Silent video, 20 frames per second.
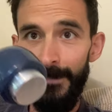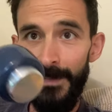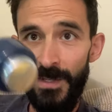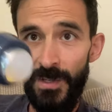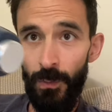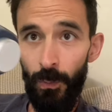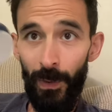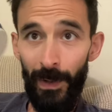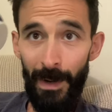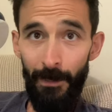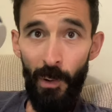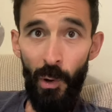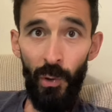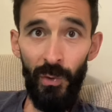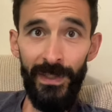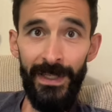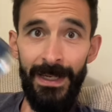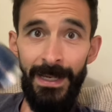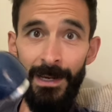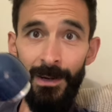So what I'm
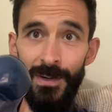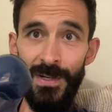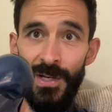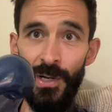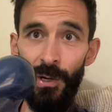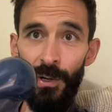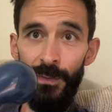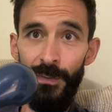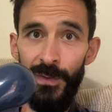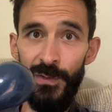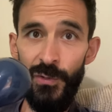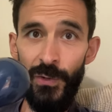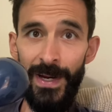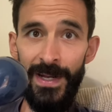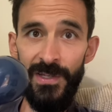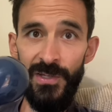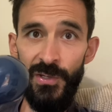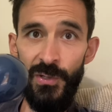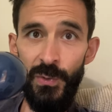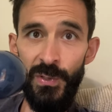holding here is called the
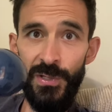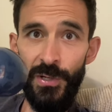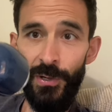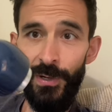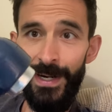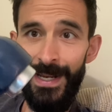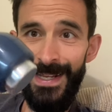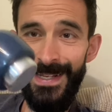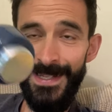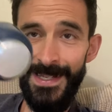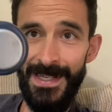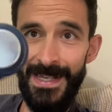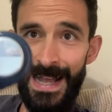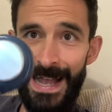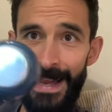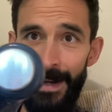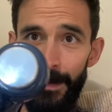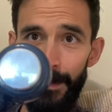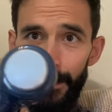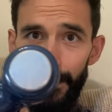transducer and
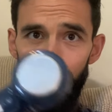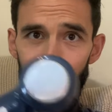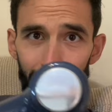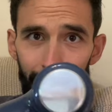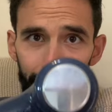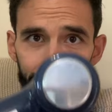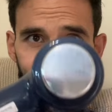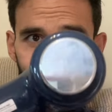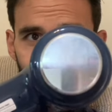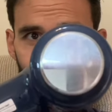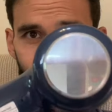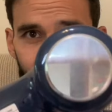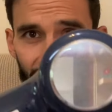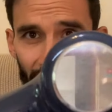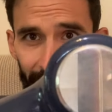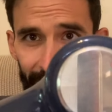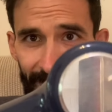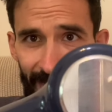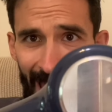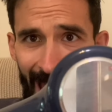inside
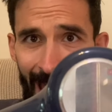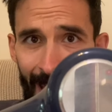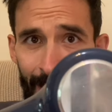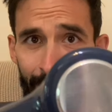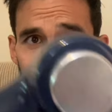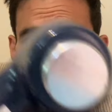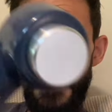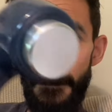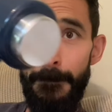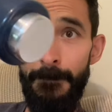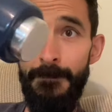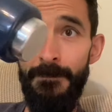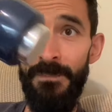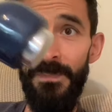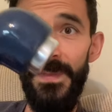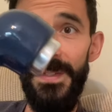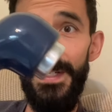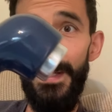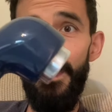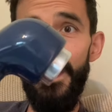of that,
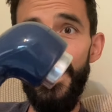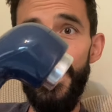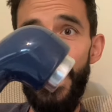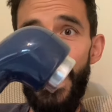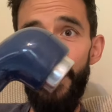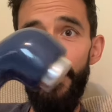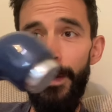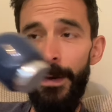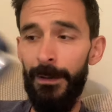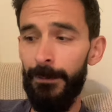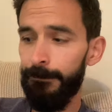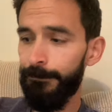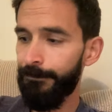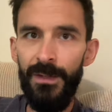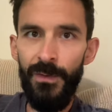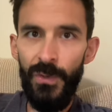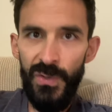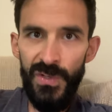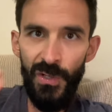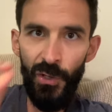deep inside there
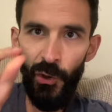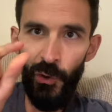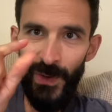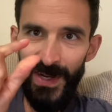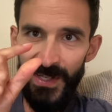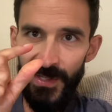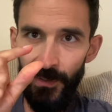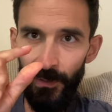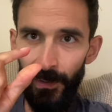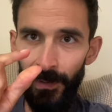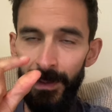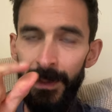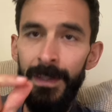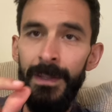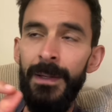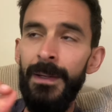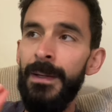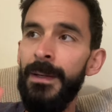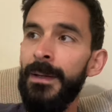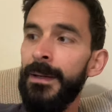is a crystal.
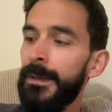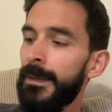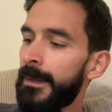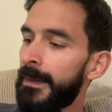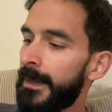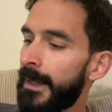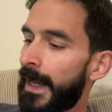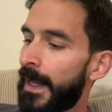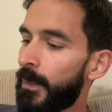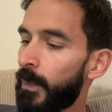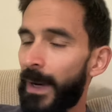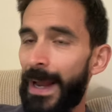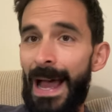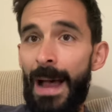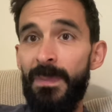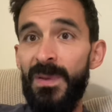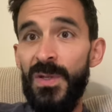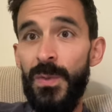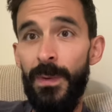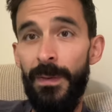And what
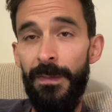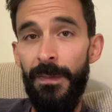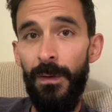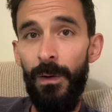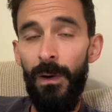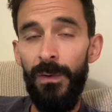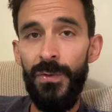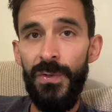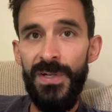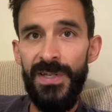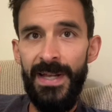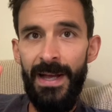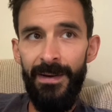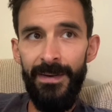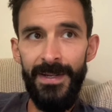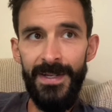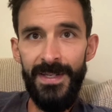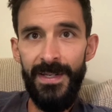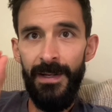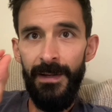happens with the ultrasound
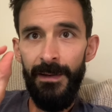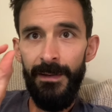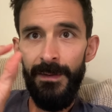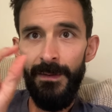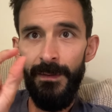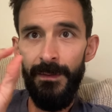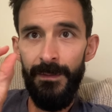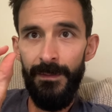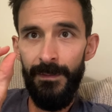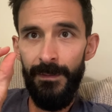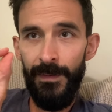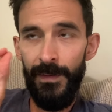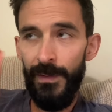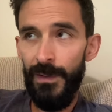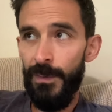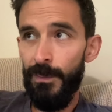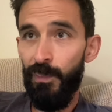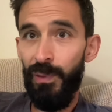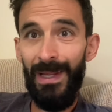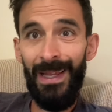is the
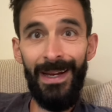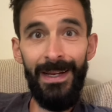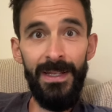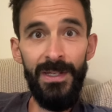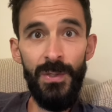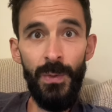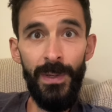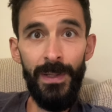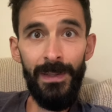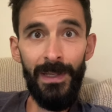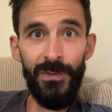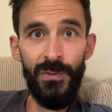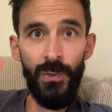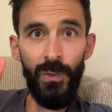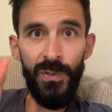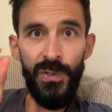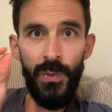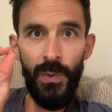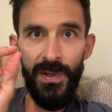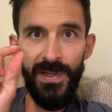plug it into an
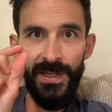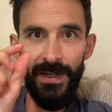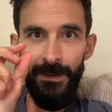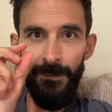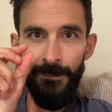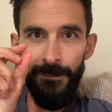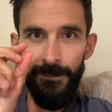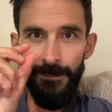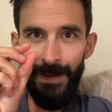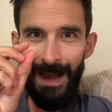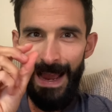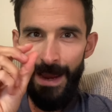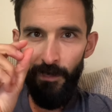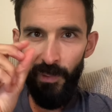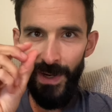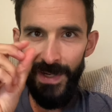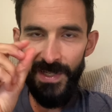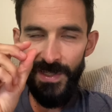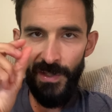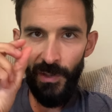electrical source and it
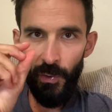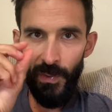vibrates the